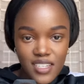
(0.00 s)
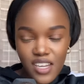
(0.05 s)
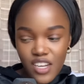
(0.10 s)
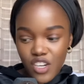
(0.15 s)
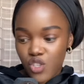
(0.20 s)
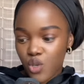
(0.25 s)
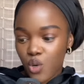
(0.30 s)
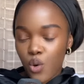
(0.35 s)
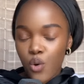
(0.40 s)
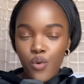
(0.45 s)

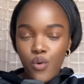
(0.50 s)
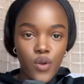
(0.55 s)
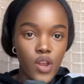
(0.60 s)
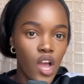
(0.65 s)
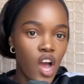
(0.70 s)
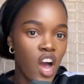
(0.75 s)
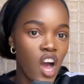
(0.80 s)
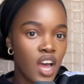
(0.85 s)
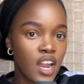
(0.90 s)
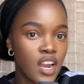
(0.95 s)
It took
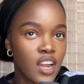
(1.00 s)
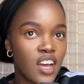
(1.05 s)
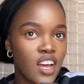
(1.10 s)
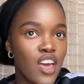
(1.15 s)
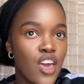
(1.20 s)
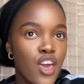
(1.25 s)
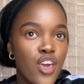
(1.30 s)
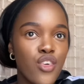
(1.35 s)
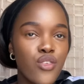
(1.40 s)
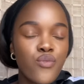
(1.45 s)
Rihanna
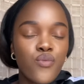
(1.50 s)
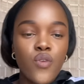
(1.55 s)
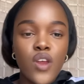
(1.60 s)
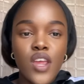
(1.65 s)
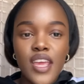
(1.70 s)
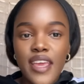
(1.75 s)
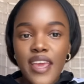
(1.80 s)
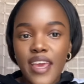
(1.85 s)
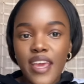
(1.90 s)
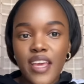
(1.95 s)
3
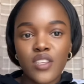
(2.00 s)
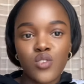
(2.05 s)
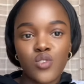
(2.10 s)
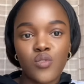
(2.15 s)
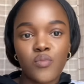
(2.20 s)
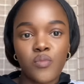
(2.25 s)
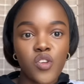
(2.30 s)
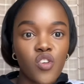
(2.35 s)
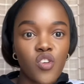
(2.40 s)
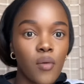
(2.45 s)
years to
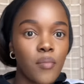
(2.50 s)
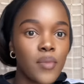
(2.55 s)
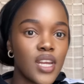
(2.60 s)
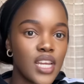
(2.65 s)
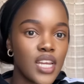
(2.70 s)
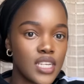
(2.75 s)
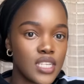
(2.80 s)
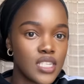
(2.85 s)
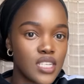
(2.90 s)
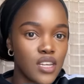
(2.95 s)
be
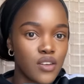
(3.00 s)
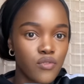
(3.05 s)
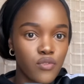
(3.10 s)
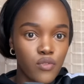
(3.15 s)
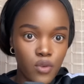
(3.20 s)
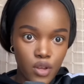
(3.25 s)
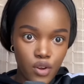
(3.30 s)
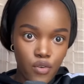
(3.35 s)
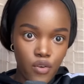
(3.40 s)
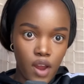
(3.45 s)
nominated
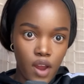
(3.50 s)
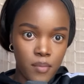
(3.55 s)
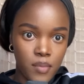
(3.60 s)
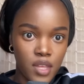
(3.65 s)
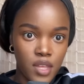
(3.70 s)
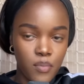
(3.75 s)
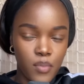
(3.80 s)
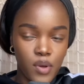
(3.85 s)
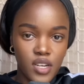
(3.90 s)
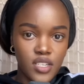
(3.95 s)
for a
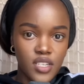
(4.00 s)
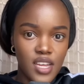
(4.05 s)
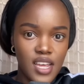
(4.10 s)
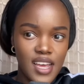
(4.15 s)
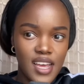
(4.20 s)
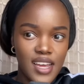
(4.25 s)
Grammy, but